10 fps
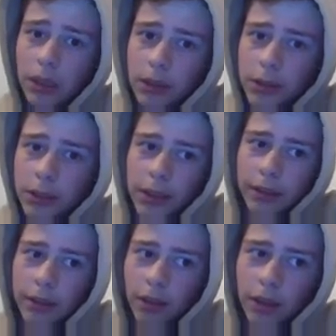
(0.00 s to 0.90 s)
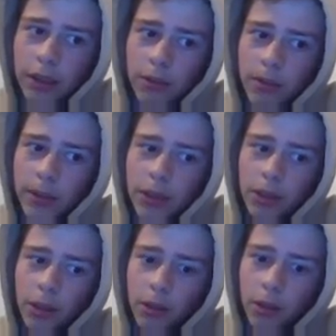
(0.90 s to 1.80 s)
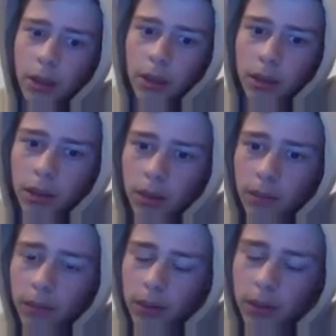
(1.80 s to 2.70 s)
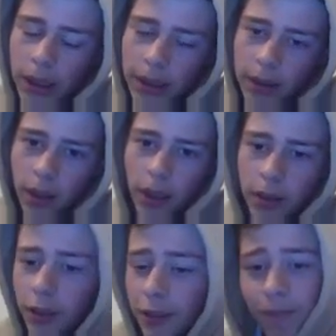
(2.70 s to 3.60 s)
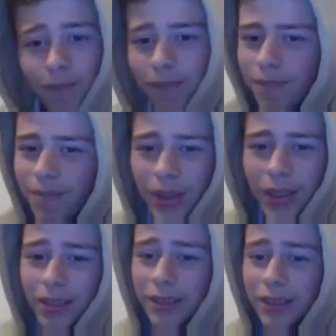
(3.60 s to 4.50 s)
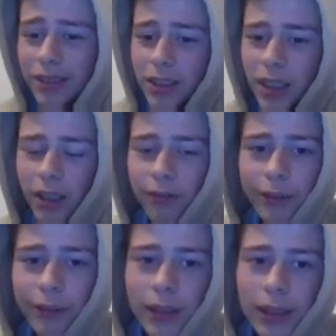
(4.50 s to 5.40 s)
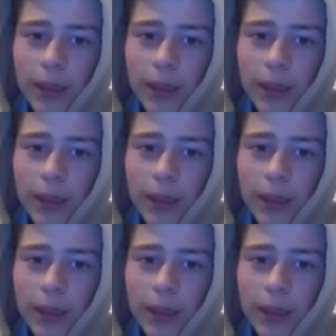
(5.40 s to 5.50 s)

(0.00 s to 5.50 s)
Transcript: just think the Lions will be too good because, yeah, I don't know. But it's just a gut feel.